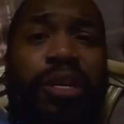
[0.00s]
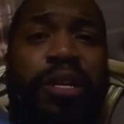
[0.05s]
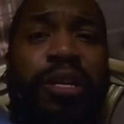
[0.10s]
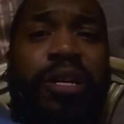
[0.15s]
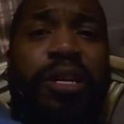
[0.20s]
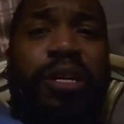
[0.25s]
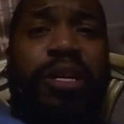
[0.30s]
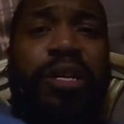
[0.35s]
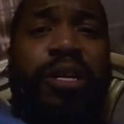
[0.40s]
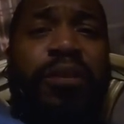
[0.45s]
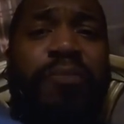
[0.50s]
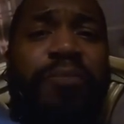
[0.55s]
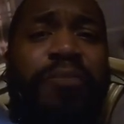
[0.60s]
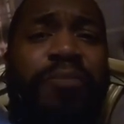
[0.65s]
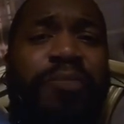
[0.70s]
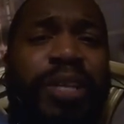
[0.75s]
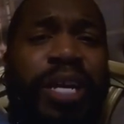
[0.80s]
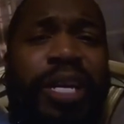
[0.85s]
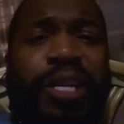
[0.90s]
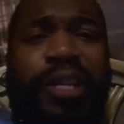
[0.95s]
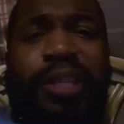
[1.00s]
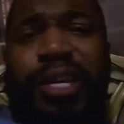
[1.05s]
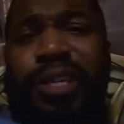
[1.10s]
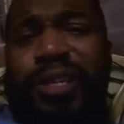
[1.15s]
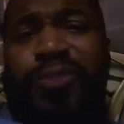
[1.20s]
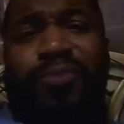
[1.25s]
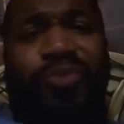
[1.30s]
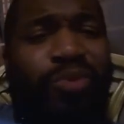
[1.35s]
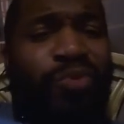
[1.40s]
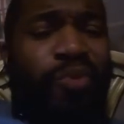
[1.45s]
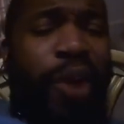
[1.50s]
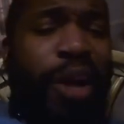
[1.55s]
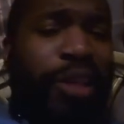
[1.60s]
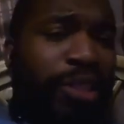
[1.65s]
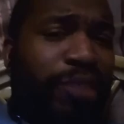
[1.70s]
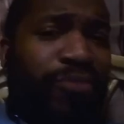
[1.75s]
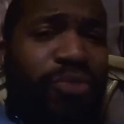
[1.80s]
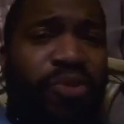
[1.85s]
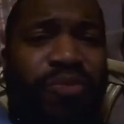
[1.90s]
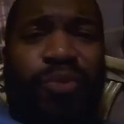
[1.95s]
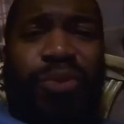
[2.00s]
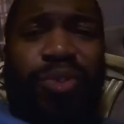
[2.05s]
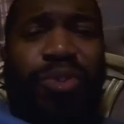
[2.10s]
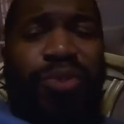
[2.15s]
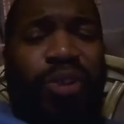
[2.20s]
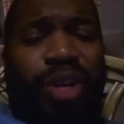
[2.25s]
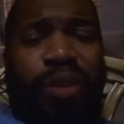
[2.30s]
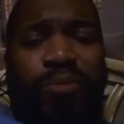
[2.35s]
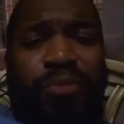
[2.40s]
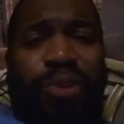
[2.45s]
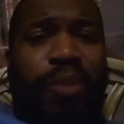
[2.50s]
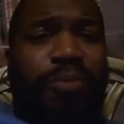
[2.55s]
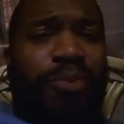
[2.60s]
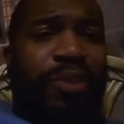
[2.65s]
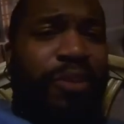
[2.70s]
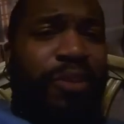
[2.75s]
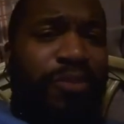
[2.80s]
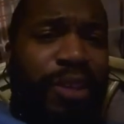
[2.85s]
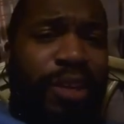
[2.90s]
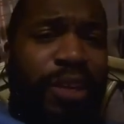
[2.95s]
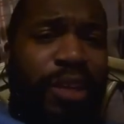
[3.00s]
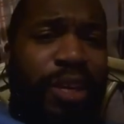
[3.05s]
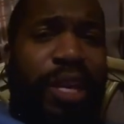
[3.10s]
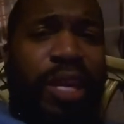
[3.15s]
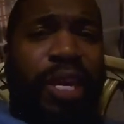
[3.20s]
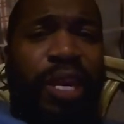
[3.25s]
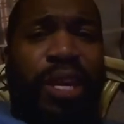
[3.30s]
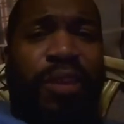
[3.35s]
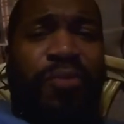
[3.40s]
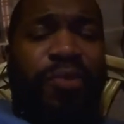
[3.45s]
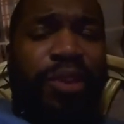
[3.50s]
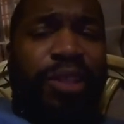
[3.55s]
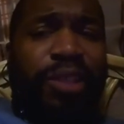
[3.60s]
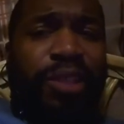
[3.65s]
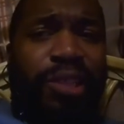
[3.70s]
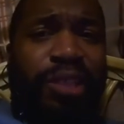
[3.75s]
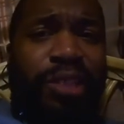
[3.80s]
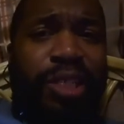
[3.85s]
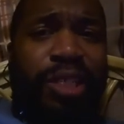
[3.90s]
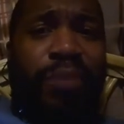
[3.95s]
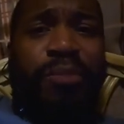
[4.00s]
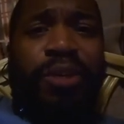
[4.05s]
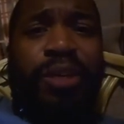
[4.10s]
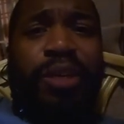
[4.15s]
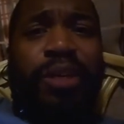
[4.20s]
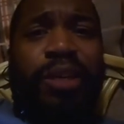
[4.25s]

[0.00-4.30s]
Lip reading: Kind of like you watching a movie with your arm up and your hand fell asleep.